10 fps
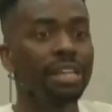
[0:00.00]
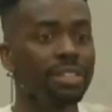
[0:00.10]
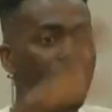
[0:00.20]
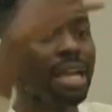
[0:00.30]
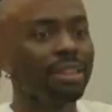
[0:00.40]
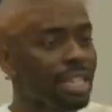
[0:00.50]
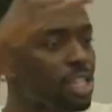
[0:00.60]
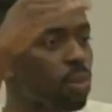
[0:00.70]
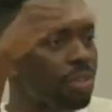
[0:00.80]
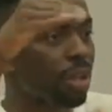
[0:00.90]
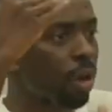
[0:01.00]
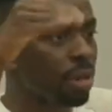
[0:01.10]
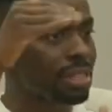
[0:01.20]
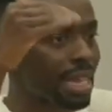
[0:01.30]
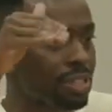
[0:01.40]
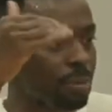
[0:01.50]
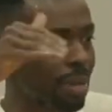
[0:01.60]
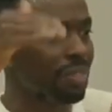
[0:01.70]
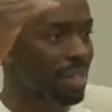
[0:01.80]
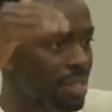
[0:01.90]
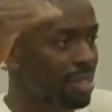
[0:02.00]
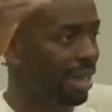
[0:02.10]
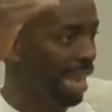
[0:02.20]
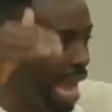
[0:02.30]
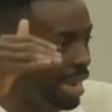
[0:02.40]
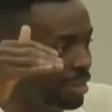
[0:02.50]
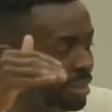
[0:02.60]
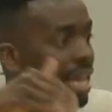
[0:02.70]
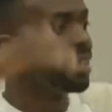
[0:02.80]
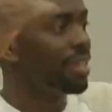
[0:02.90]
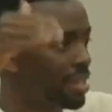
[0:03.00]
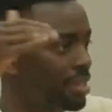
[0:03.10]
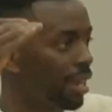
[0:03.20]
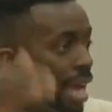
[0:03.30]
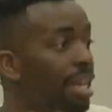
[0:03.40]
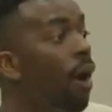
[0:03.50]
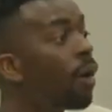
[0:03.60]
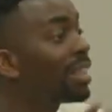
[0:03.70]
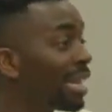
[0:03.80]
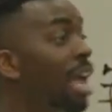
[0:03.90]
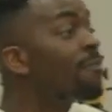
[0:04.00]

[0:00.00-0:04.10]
and say, this is what the Lord said to me. This is the land. This is the land. Or then